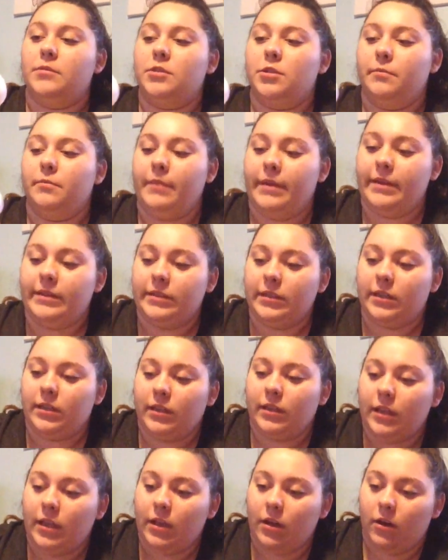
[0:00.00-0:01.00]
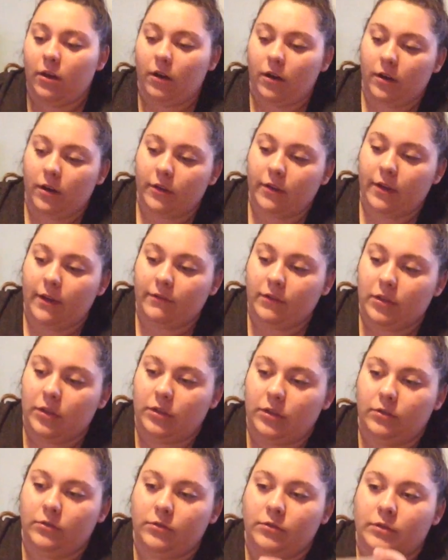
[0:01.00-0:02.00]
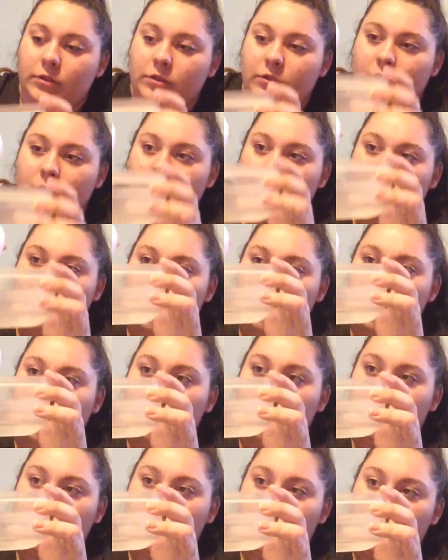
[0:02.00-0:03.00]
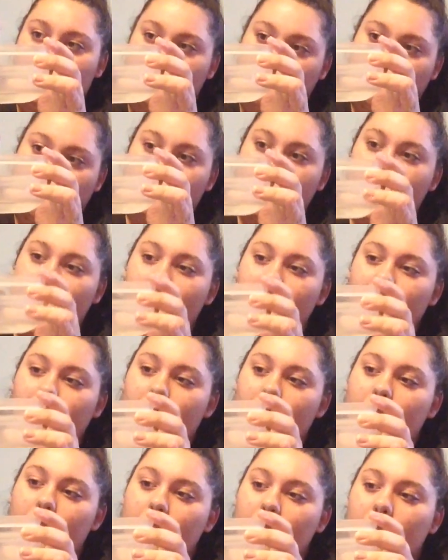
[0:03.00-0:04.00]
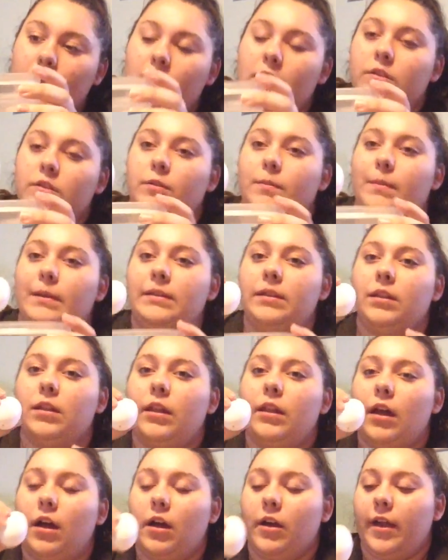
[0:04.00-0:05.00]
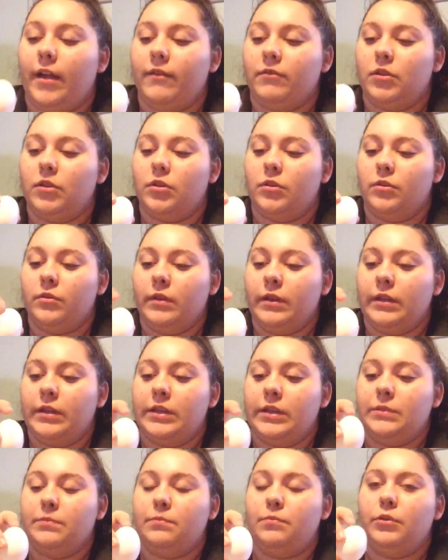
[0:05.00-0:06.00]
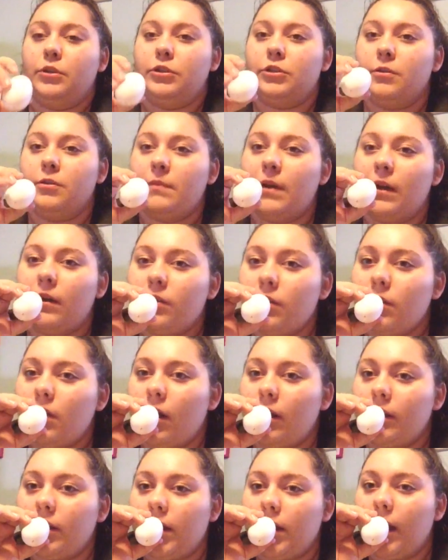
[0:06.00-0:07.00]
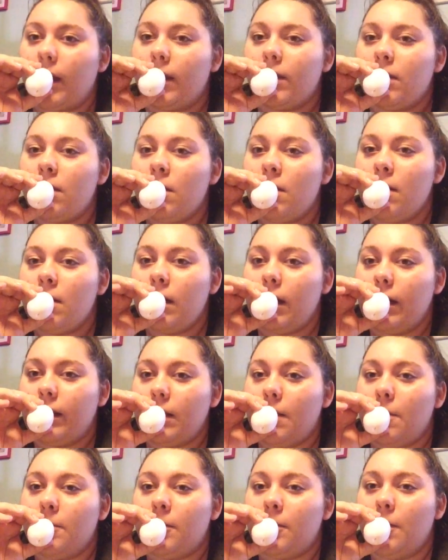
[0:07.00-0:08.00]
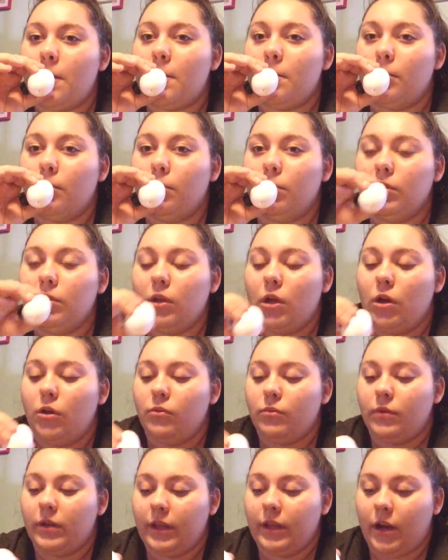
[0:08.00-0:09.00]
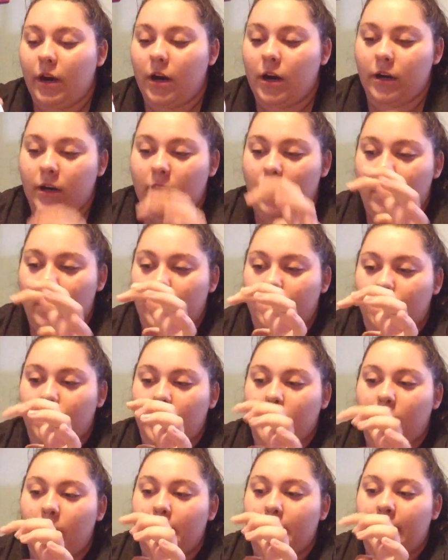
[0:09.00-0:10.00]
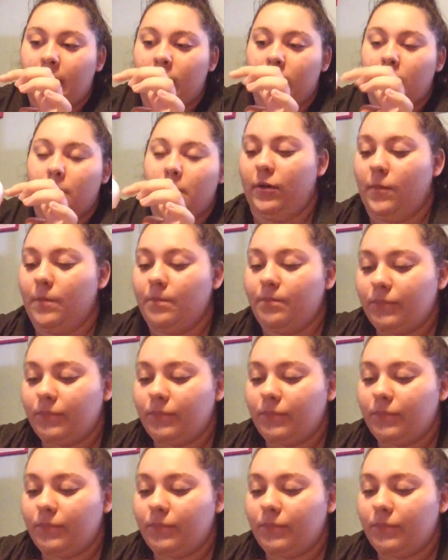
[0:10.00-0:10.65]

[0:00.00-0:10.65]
So basically all you have to do, so it's already kind of coming out. So basically all you have to do is put your mouth on the egg and then blow really hard and it will come out of the bottom.